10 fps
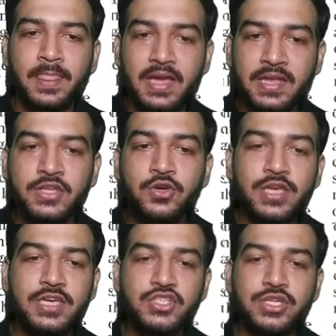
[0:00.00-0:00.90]
in
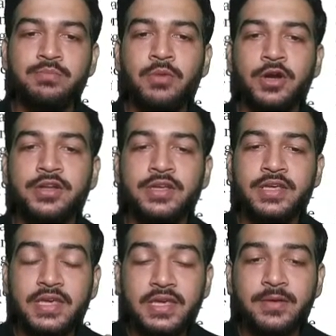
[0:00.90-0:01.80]
Eurasian border
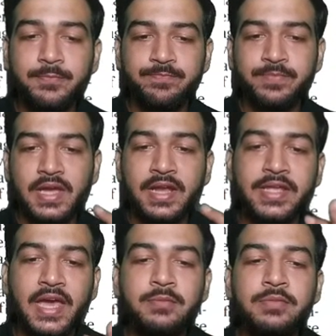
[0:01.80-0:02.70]
ki
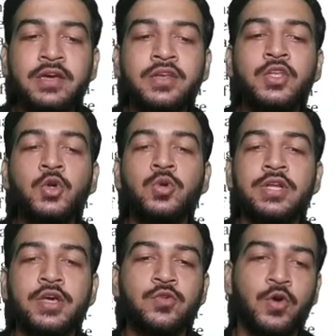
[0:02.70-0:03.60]
it can be a
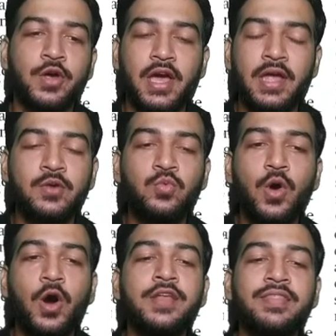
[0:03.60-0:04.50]
nuclear war and a
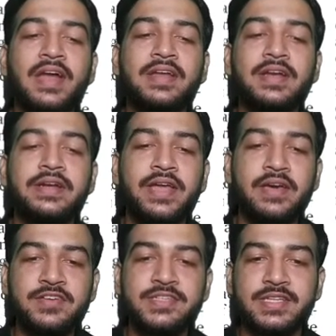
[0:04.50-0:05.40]
war that can
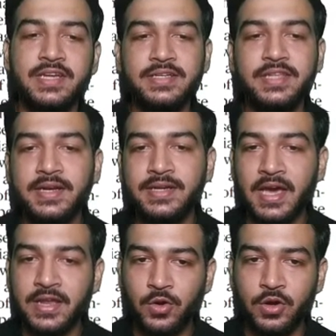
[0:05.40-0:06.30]
devastate the
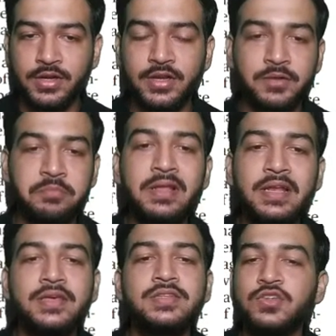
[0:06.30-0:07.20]
entire continent.
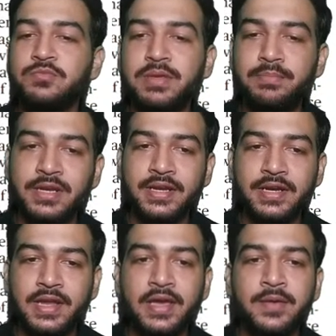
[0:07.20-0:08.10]
Millions of people
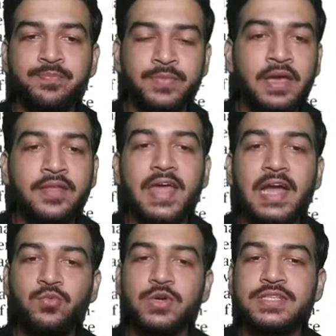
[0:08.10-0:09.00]
can die.
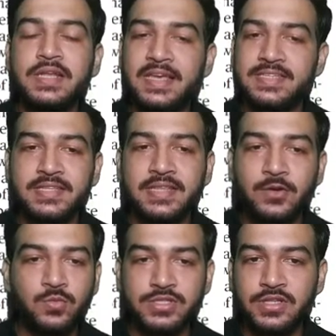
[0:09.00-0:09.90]
That was the lesson
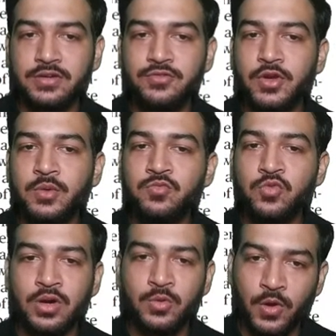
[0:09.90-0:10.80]
that was learned from
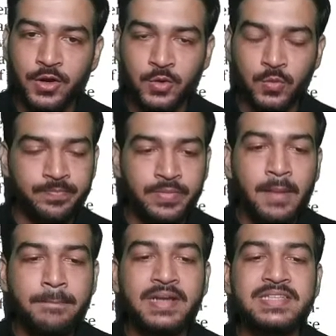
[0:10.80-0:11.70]
World War II.
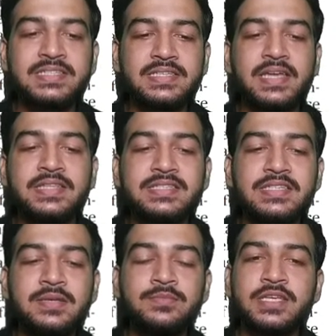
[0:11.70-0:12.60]
But it
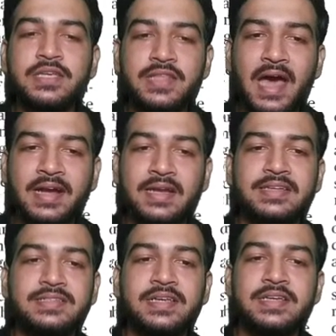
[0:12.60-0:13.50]
seems ki that
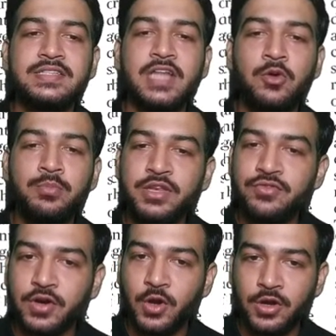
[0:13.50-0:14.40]
lesson has now been
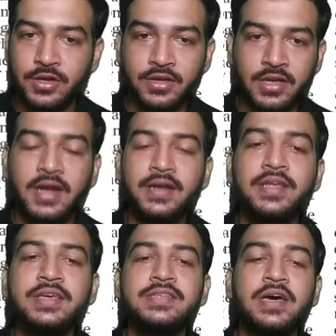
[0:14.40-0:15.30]
forgotten.
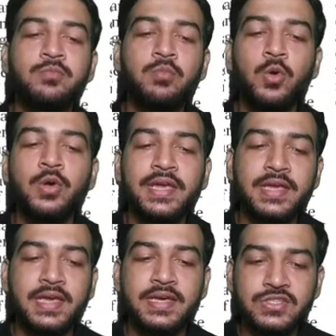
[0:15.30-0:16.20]
Countries are more
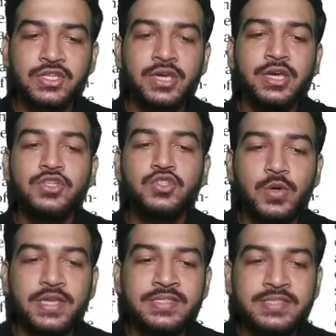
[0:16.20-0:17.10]
engaged.
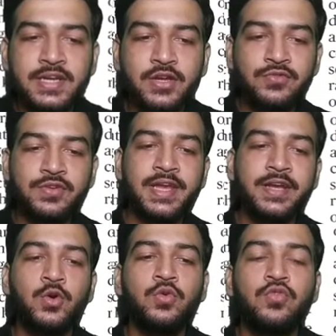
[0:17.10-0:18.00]
So instead of
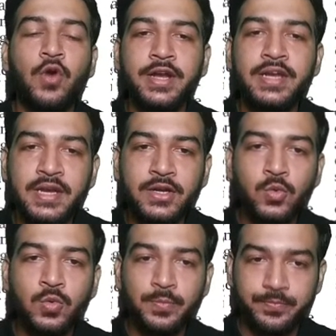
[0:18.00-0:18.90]
NATO wanting
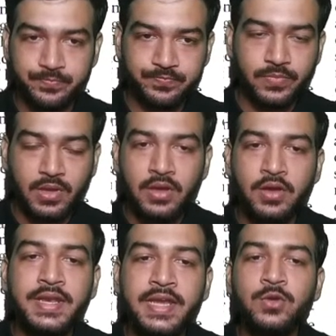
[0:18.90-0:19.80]
to,
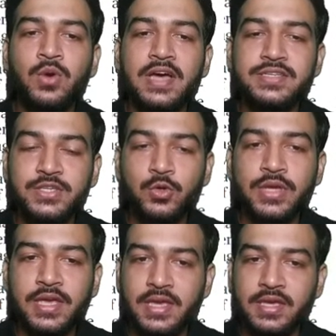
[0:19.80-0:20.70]
NATO has
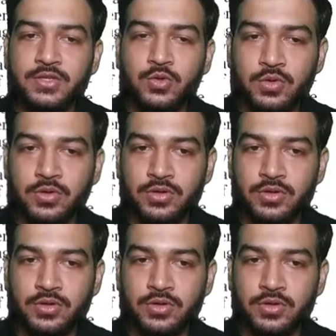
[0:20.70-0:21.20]
UK,